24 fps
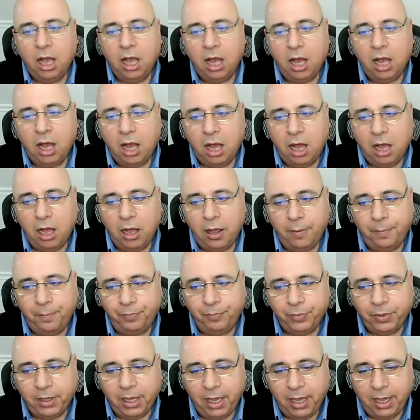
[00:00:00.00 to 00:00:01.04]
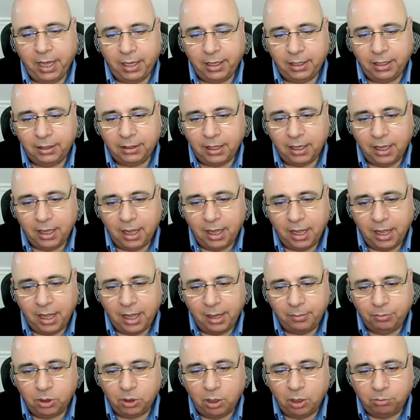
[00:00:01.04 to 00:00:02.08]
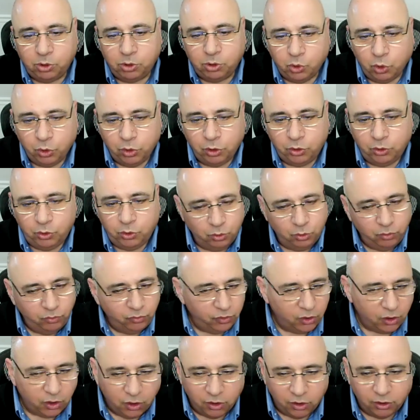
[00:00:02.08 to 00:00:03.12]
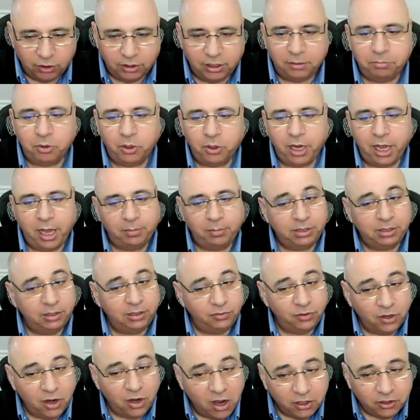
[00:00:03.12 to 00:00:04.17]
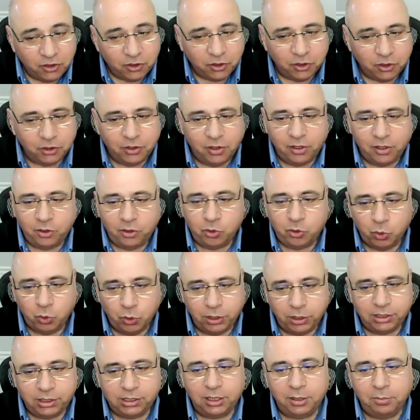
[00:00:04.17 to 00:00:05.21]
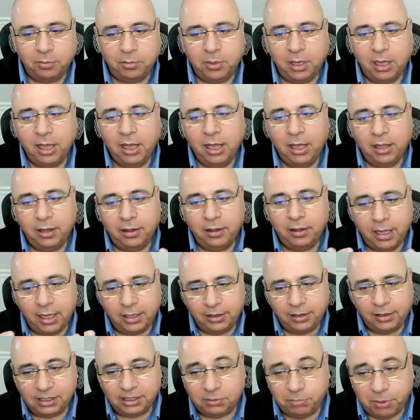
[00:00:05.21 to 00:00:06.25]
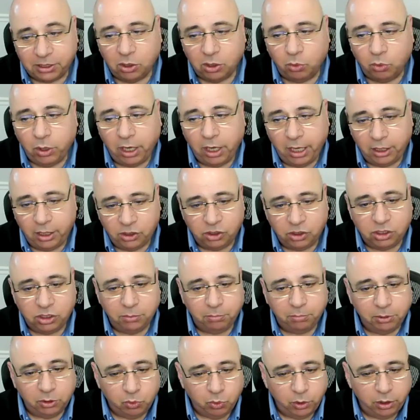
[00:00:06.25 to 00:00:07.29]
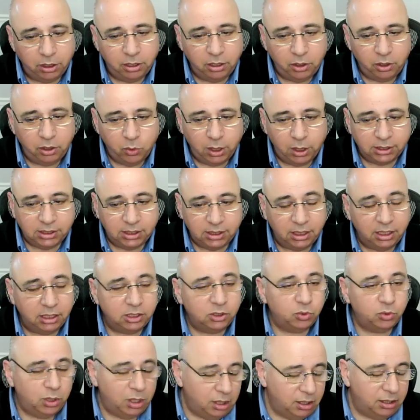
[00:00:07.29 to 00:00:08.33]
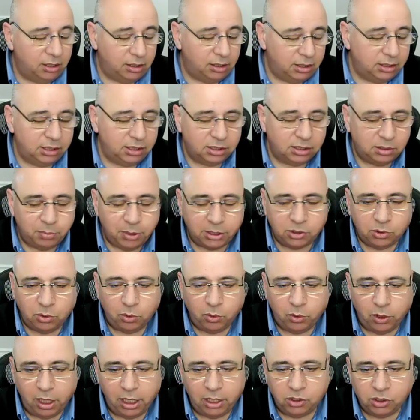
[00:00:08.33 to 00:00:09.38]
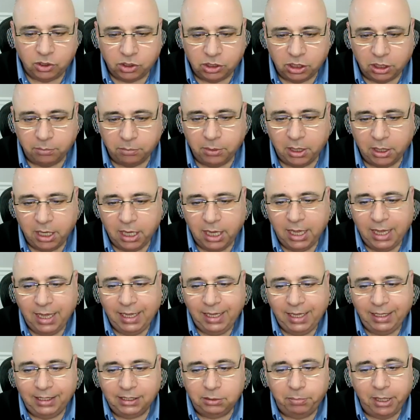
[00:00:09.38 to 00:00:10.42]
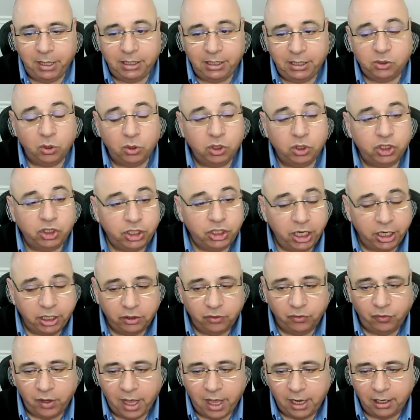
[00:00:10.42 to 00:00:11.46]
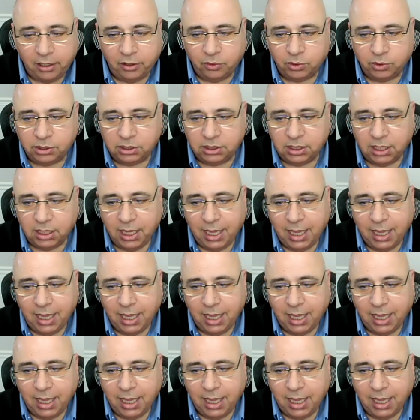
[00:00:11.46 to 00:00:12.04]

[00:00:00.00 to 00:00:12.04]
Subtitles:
And I'm sure that you've heard and perhaps even uttered the truism that the special relationship between the US and Israel, and it is a special relationship, is based on shared values.